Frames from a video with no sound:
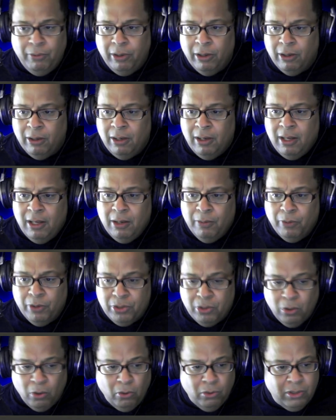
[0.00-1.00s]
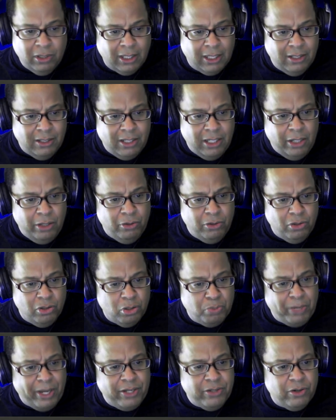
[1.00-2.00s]
We're told to continue to
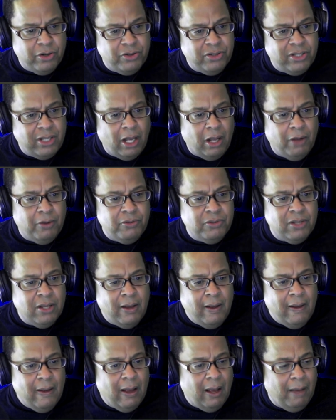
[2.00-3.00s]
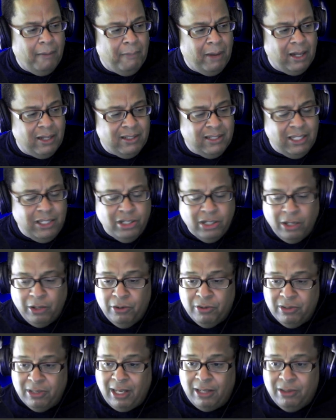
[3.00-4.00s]
space ourselves amongst each other
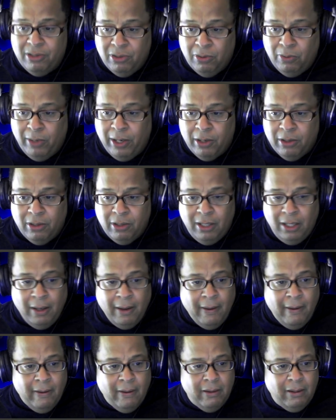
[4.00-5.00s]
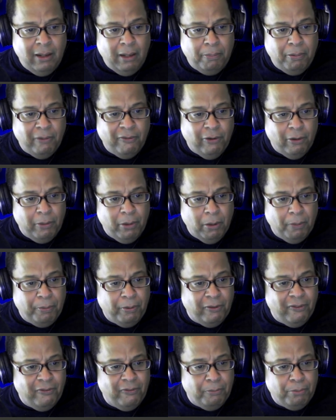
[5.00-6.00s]
and to wear the proverbial
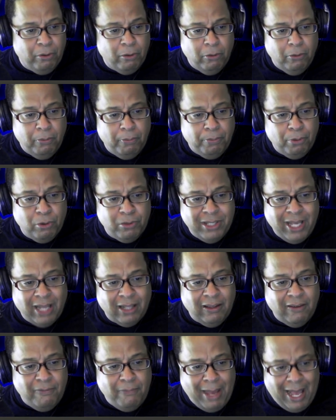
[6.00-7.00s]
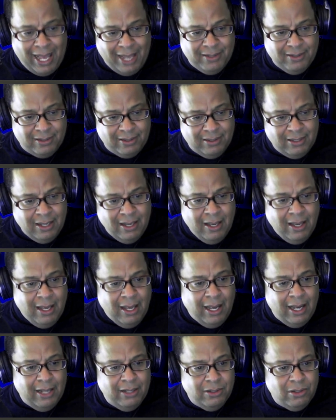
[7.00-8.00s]
protective masks.
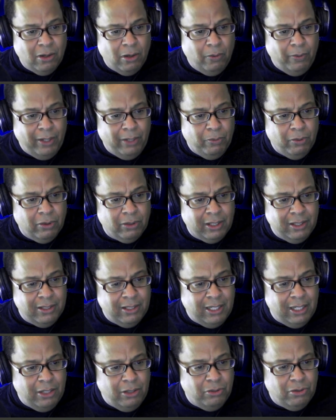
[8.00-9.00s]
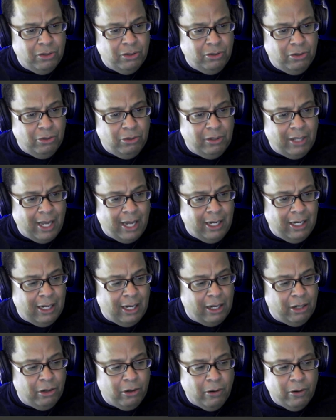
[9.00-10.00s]
And so we will continue to do that, and
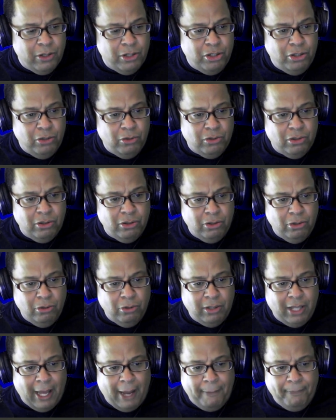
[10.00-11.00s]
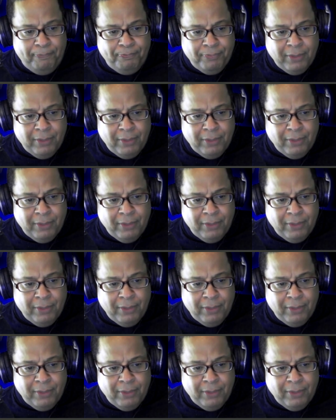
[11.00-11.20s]
I encourage you to do that.